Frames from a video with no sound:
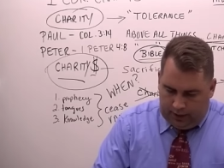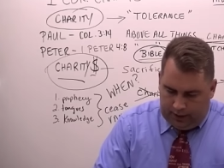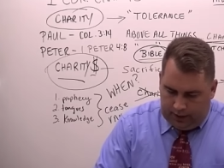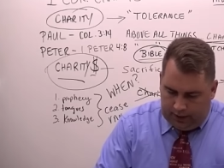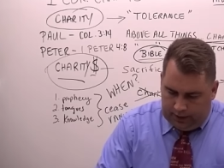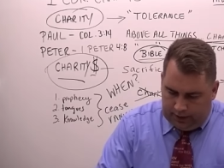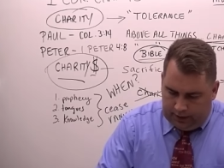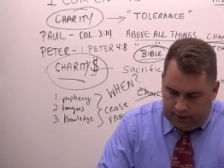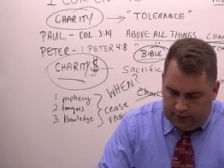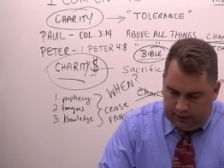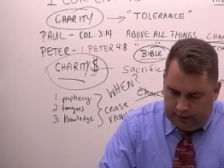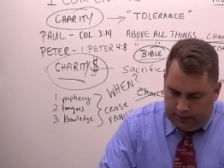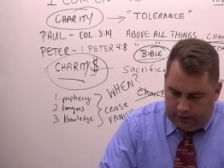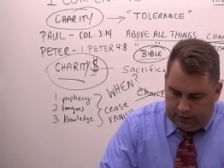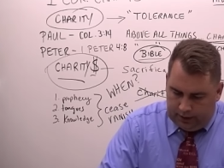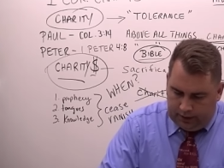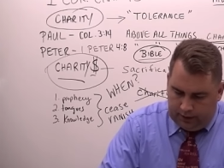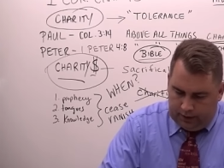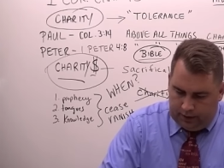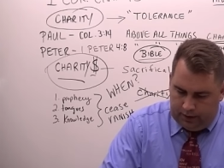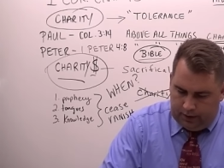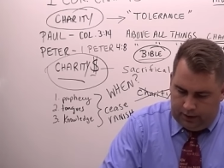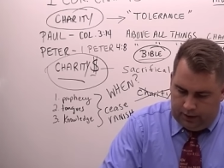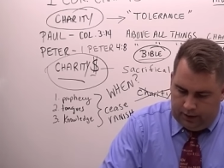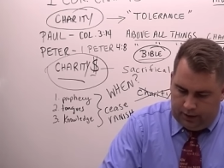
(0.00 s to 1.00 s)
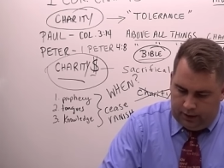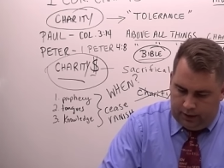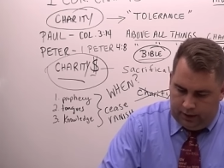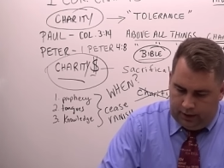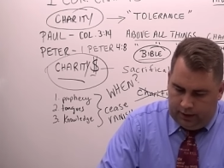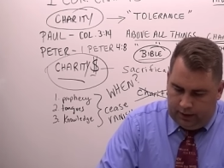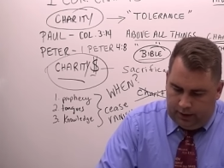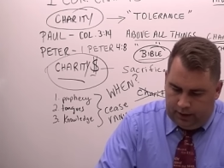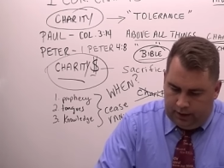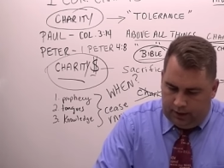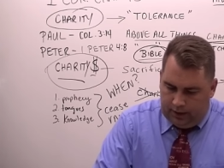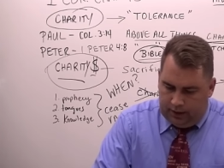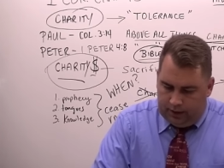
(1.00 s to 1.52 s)
And uh,
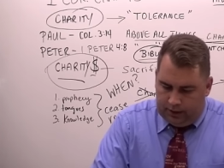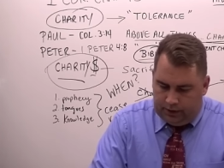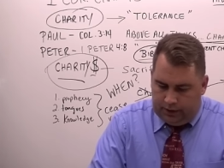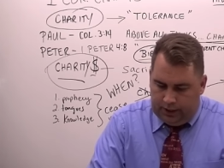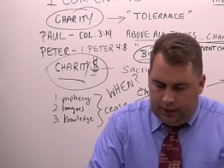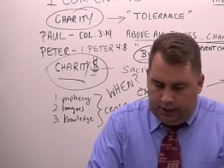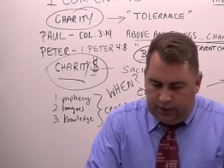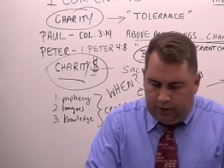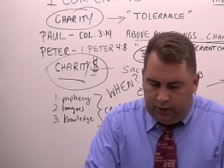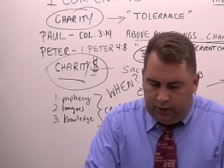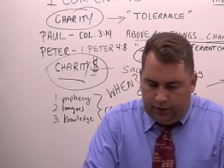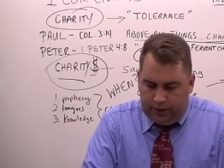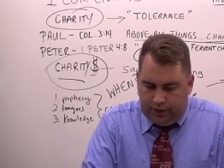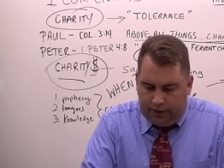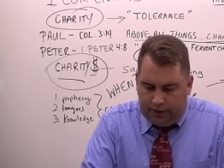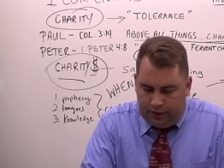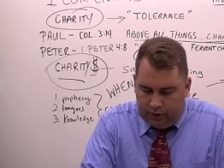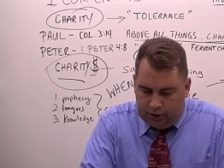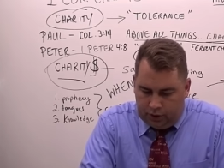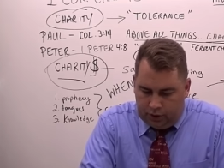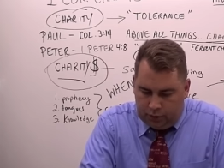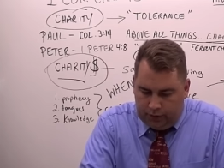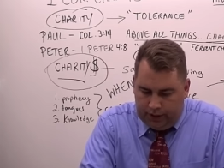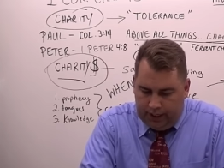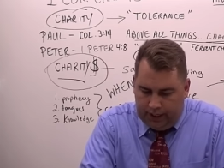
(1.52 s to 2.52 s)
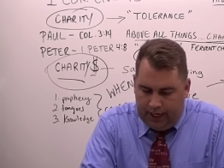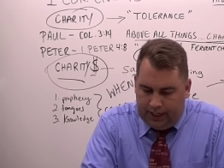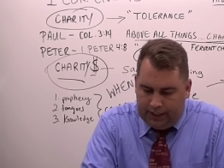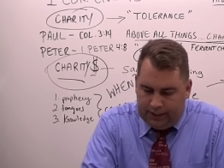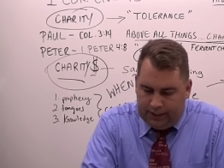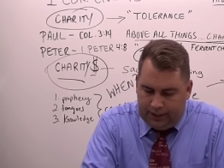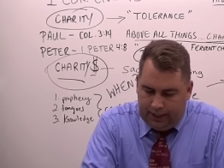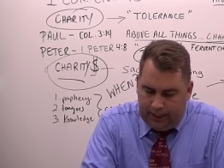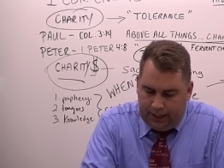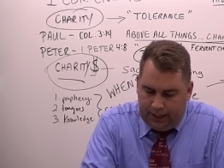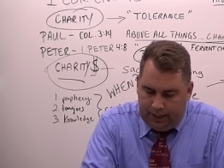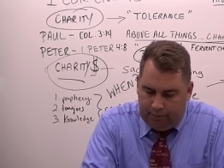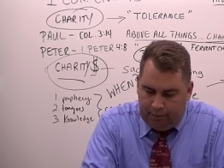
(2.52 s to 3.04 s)
in 2 Corinthians
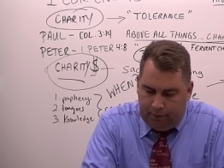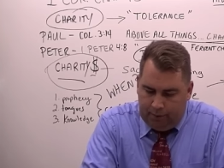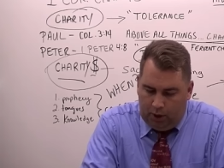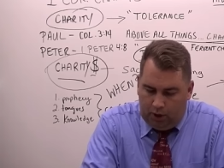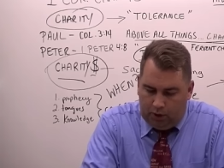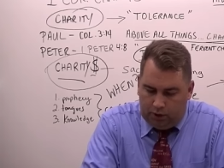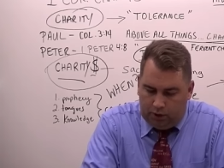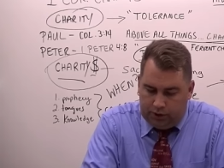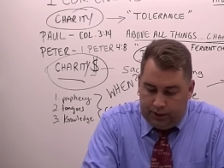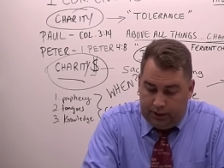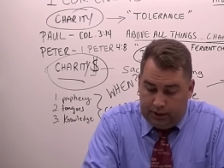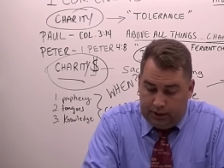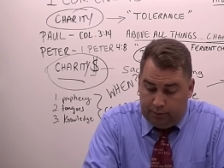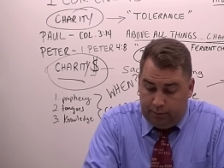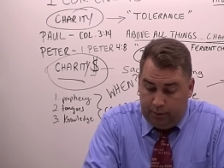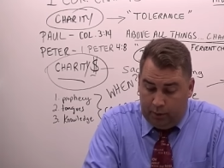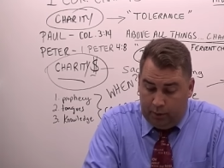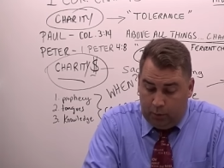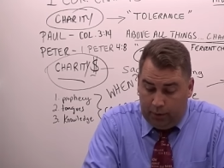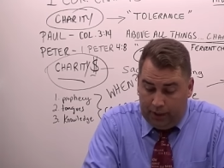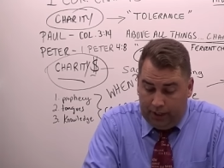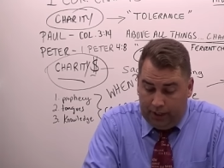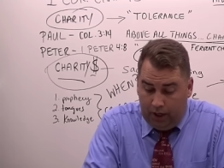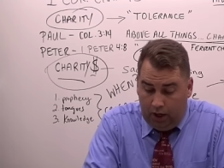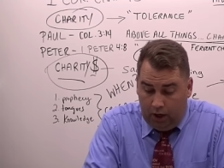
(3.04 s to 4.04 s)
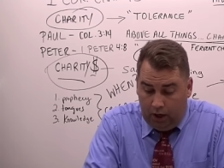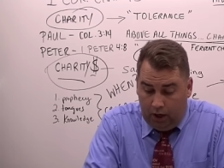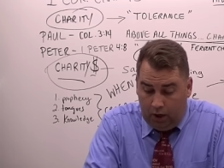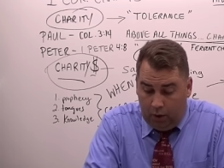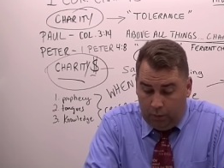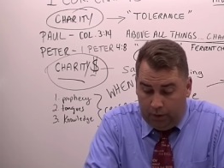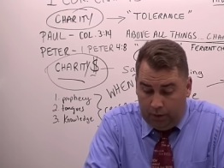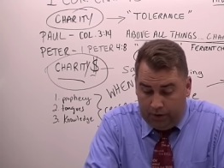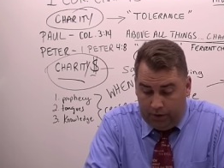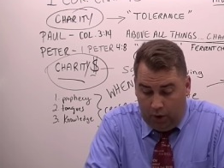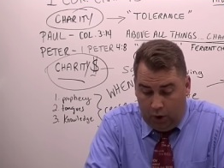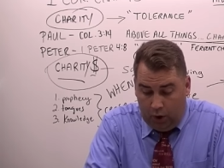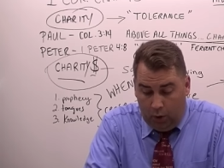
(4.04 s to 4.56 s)
3.18, Paul says, But we
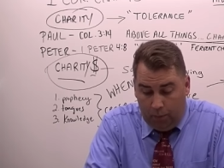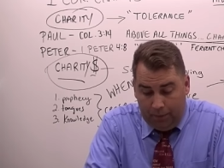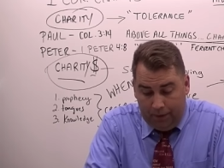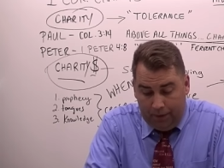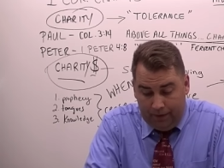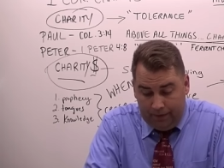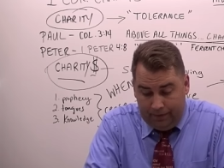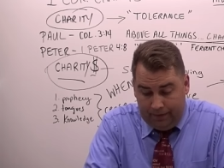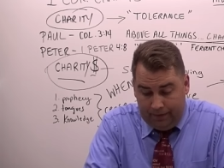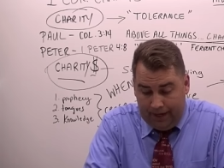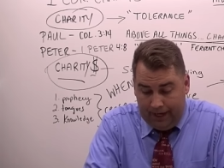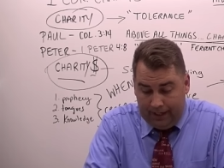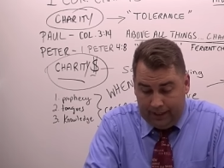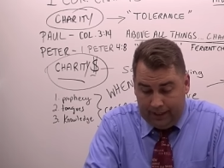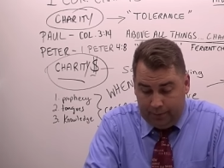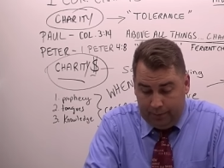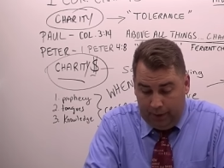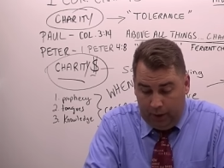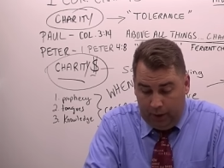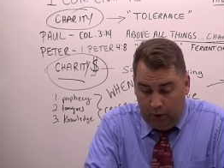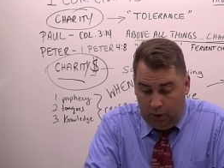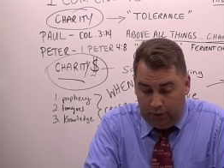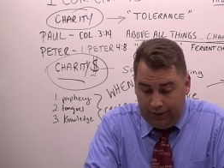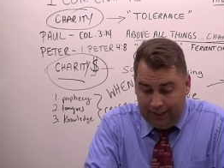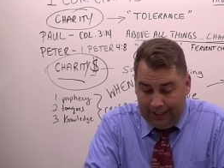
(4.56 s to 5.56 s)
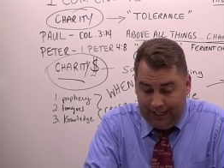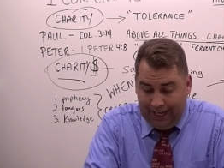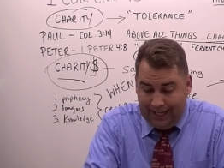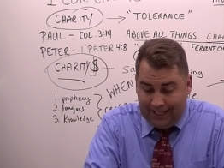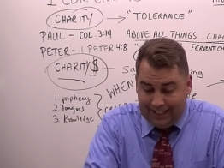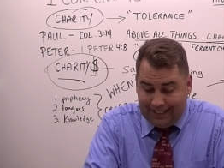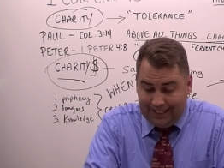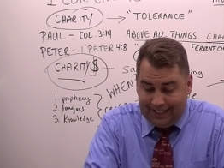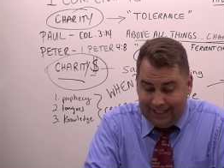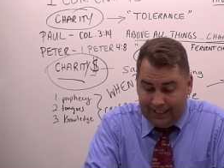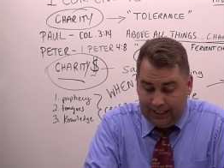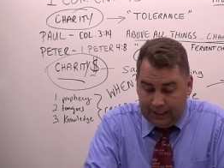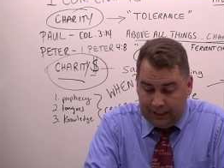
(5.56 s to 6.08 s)
all, with open face, beholding
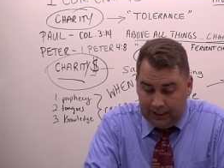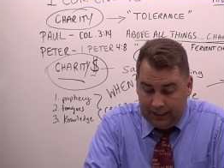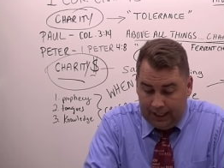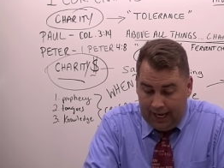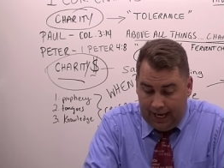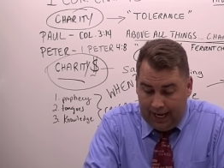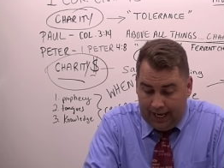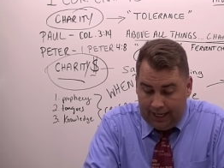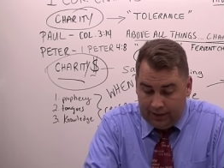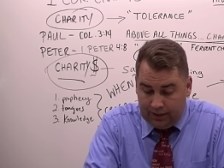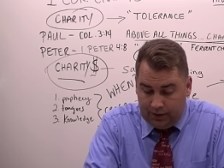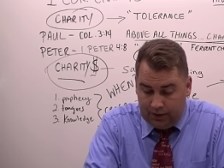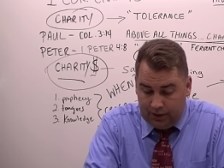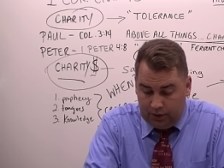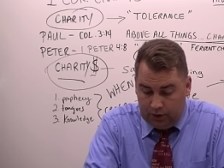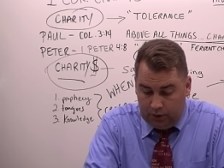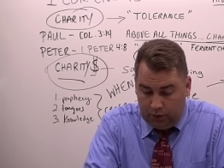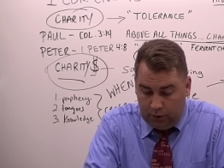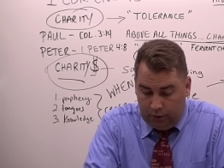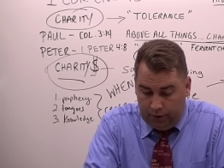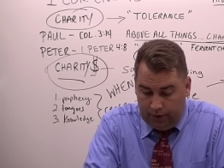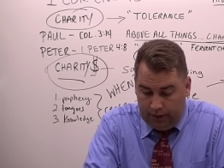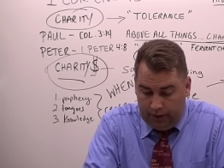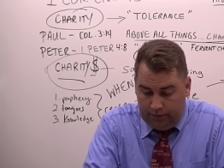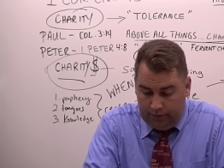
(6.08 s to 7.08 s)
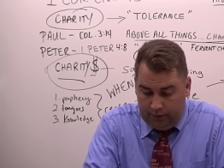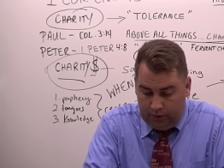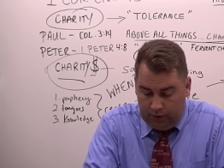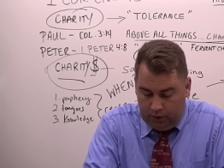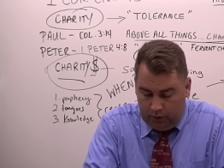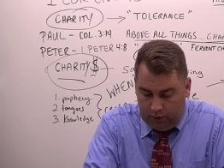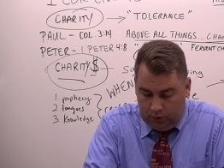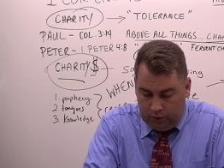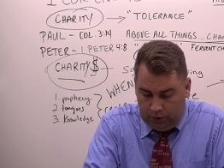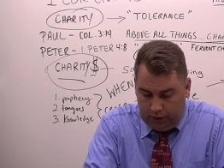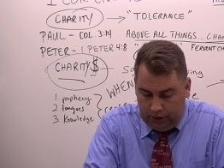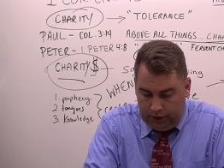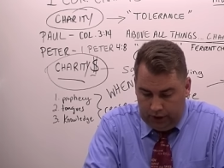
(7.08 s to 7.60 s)
as in a glass the glory of the
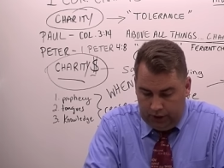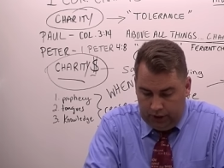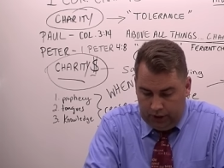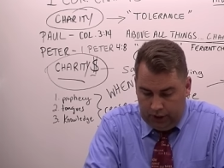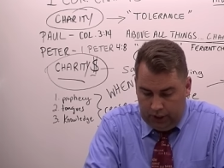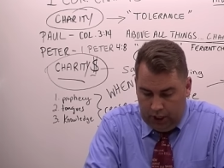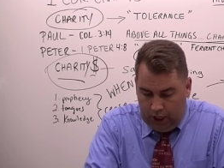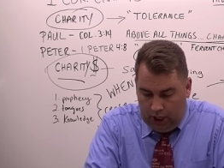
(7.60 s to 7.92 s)
Lord,